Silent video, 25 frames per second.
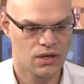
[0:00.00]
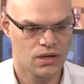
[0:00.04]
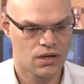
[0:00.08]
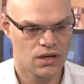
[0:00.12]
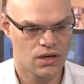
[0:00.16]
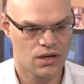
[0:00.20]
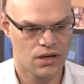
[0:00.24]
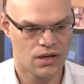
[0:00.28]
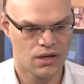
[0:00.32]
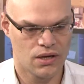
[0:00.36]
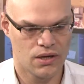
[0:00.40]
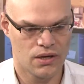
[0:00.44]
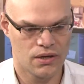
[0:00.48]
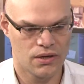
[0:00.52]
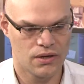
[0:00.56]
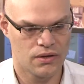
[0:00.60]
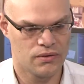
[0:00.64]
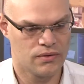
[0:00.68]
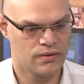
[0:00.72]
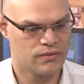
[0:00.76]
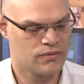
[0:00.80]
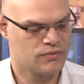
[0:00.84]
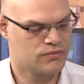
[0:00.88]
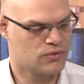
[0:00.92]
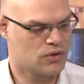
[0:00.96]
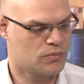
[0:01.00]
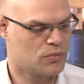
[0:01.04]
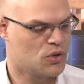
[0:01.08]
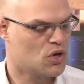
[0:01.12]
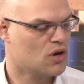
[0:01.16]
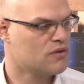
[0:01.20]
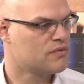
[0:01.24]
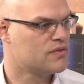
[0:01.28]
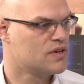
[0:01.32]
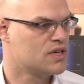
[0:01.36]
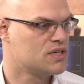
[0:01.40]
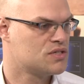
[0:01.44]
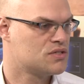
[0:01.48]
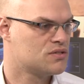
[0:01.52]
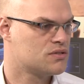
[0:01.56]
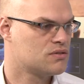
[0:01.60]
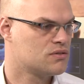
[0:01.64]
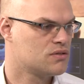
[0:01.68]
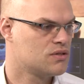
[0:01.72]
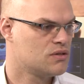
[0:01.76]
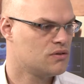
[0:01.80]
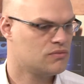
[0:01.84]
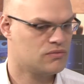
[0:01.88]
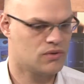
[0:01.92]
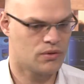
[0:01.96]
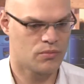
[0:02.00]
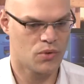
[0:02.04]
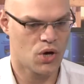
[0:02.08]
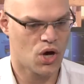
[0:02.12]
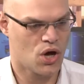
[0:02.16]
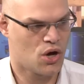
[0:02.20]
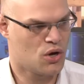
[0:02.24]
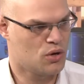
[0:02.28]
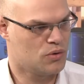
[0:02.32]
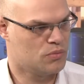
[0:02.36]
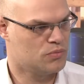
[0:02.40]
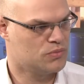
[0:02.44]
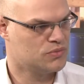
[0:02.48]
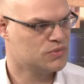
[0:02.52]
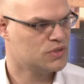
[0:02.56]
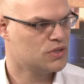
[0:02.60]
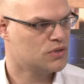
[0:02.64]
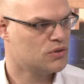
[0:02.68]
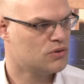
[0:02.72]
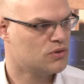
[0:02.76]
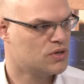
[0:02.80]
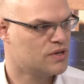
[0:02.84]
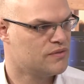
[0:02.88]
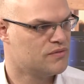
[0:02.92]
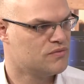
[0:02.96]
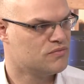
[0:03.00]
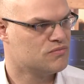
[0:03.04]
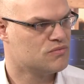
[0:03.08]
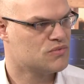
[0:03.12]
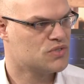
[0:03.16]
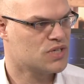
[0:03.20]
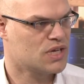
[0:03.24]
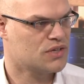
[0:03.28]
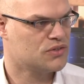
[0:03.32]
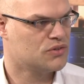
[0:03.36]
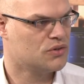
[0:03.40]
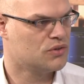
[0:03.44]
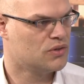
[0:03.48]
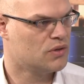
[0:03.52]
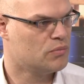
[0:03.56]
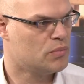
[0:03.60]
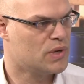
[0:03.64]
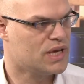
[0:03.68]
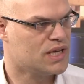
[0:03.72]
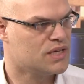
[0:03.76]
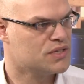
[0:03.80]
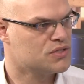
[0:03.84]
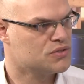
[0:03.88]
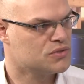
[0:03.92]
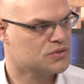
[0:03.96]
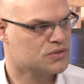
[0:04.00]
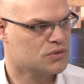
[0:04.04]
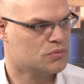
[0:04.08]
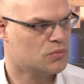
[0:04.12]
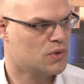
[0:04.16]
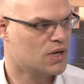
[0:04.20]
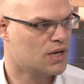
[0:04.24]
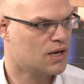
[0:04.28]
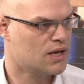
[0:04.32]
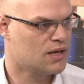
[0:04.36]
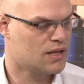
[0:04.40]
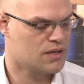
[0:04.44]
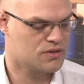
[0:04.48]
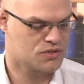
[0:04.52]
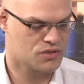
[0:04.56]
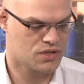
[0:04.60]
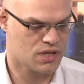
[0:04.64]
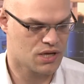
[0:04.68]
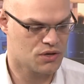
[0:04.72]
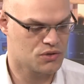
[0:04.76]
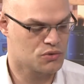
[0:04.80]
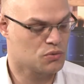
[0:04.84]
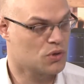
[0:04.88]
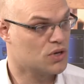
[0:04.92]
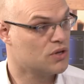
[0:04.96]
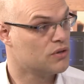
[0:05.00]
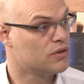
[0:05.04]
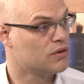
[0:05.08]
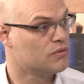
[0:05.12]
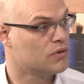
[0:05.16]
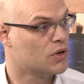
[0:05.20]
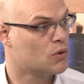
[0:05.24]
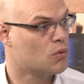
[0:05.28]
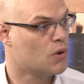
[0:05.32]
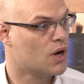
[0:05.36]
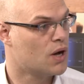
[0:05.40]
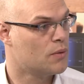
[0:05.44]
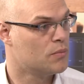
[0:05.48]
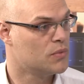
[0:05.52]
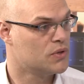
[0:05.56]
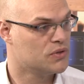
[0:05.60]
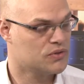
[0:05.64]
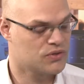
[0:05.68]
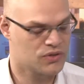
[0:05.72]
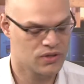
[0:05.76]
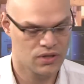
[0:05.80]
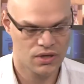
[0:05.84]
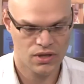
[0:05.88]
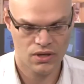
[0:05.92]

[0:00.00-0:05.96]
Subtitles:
the office, from home, or even sat on the beach or somewhere like that. So that was one of the requirements.